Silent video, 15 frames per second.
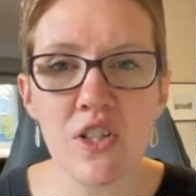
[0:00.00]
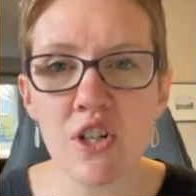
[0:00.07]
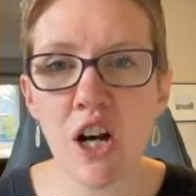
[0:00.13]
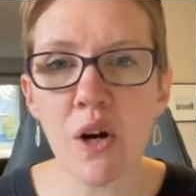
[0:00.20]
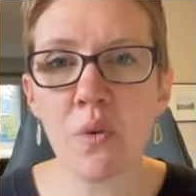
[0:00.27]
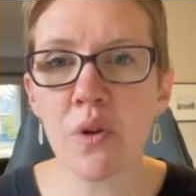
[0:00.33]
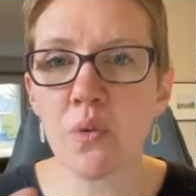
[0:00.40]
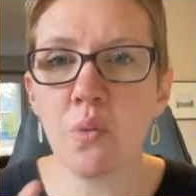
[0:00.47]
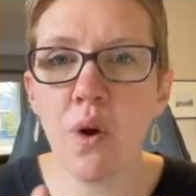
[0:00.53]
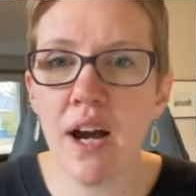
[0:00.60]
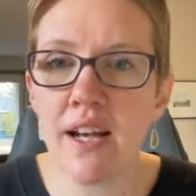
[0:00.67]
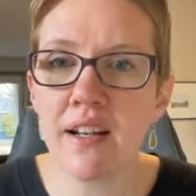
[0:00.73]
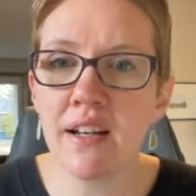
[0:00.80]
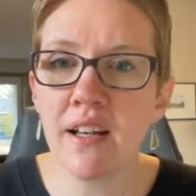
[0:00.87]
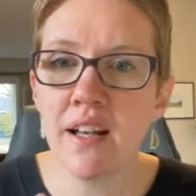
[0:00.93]
Start with
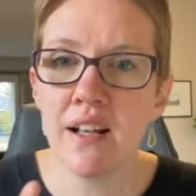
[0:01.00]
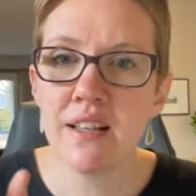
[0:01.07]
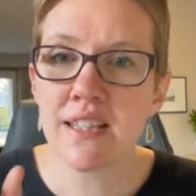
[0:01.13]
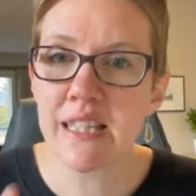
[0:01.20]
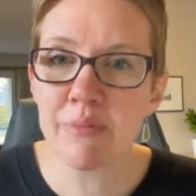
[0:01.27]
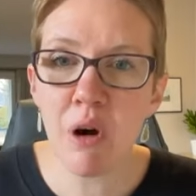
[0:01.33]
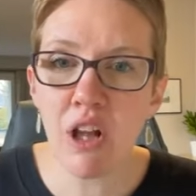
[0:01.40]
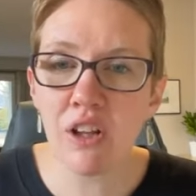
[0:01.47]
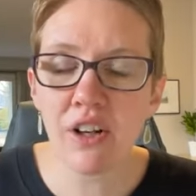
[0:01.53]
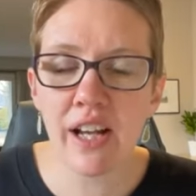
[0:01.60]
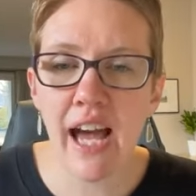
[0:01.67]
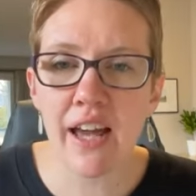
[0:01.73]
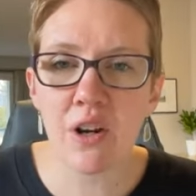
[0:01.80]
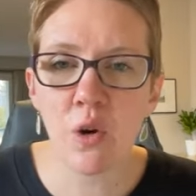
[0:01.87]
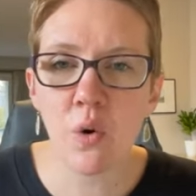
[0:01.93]
one smaller
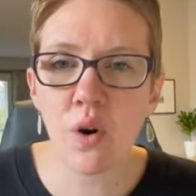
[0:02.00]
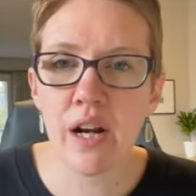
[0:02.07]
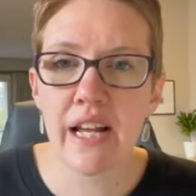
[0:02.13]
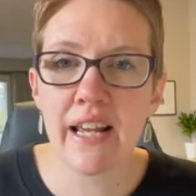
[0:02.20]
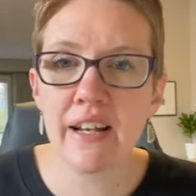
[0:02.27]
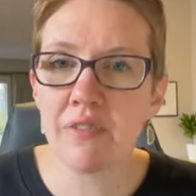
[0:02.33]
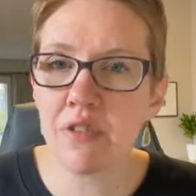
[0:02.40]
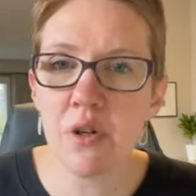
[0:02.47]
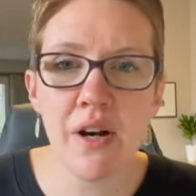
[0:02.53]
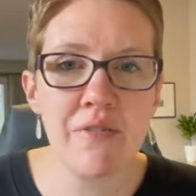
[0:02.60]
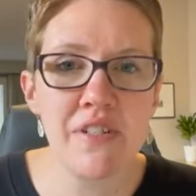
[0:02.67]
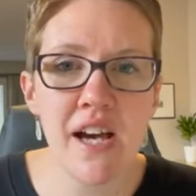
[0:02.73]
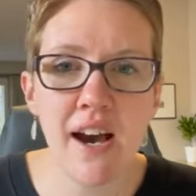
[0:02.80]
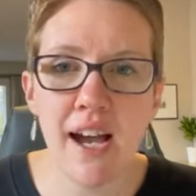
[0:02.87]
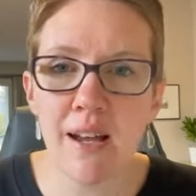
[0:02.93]
category, and if you
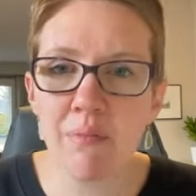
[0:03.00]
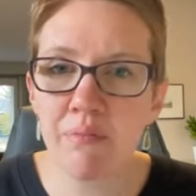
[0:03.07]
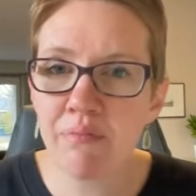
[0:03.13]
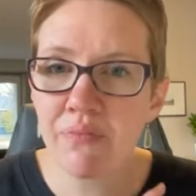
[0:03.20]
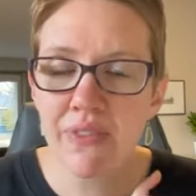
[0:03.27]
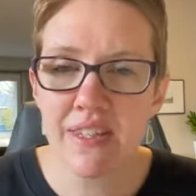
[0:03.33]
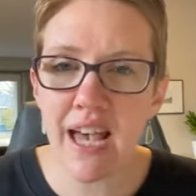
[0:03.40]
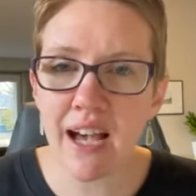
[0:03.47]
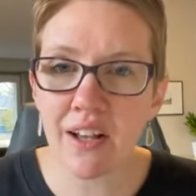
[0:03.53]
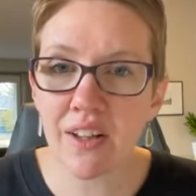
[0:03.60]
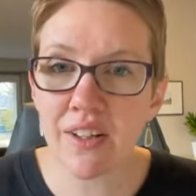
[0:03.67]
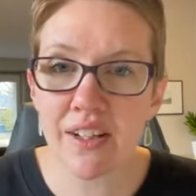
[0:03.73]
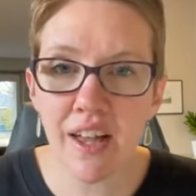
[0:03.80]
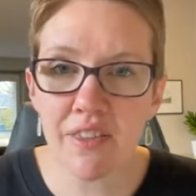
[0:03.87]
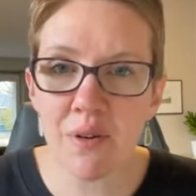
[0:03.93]
have time,
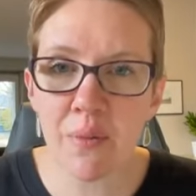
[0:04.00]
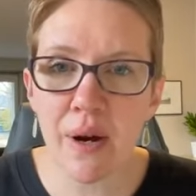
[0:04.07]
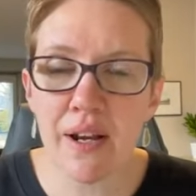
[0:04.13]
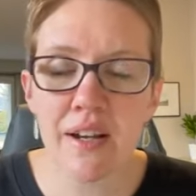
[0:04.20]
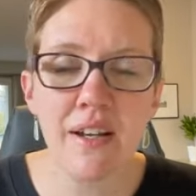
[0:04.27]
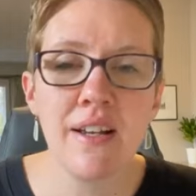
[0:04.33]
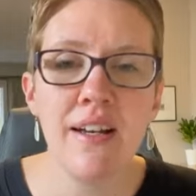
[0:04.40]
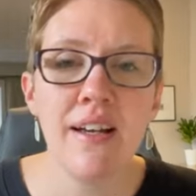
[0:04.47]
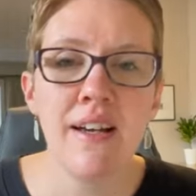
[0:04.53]
tackle another one.